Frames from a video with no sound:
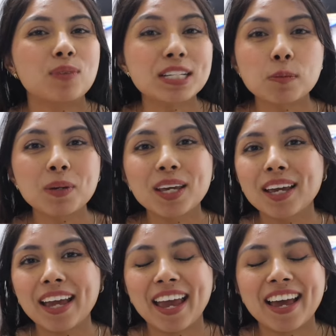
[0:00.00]

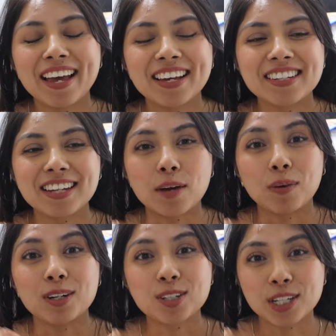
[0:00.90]
recipe and I
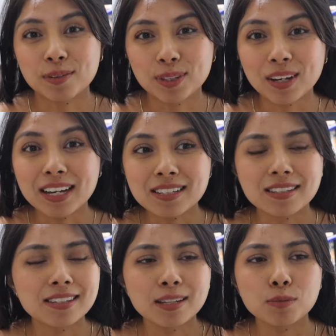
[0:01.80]
wanted to share with you guys
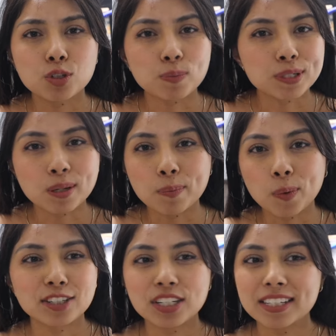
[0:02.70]
because it seems super
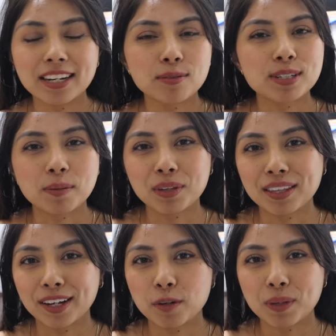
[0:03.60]
simple. She said it was something
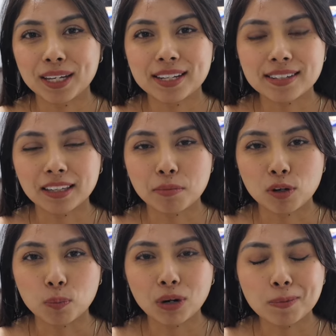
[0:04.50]
that could be easily
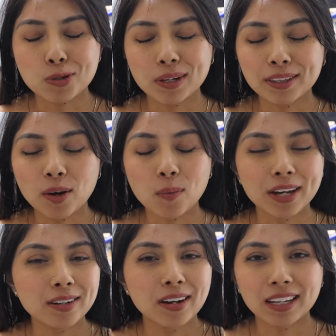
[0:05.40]
meal prepped so I thought
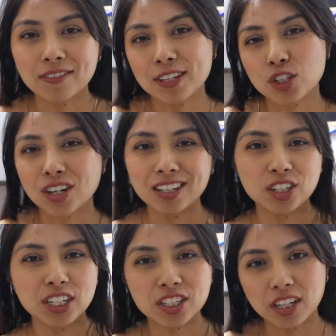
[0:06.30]
why not give it a try,
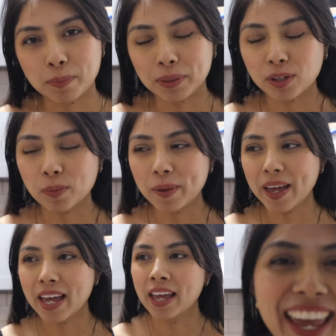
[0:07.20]
change it up a little
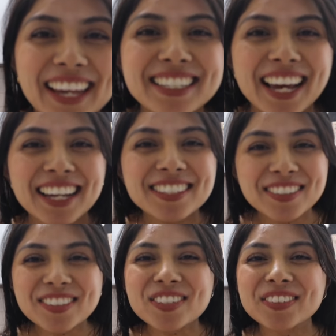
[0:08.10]
bit. And as
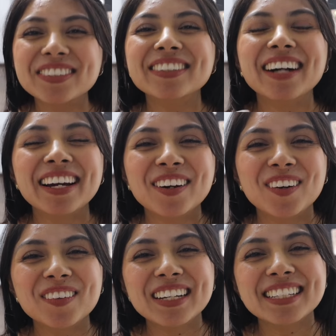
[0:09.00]
usual, I
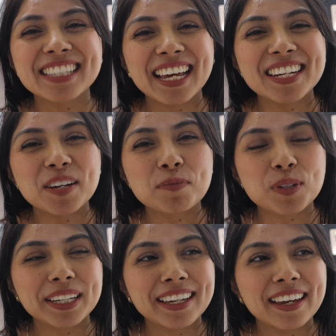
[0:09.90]
always end up
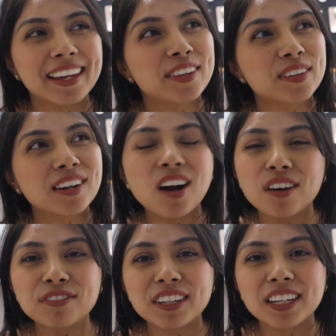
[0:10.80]
drinking either
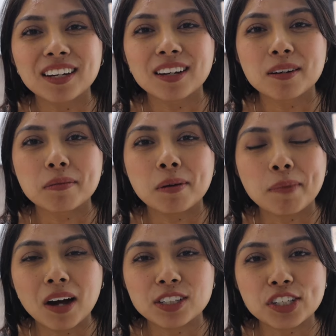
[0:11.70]
coffee, a
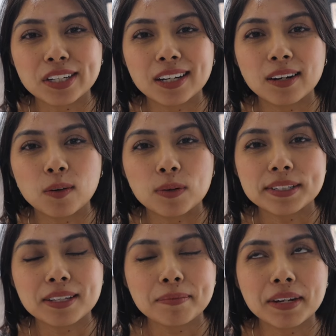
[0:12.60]
matcha, or
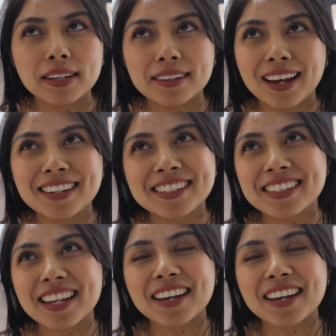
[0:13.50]
some nice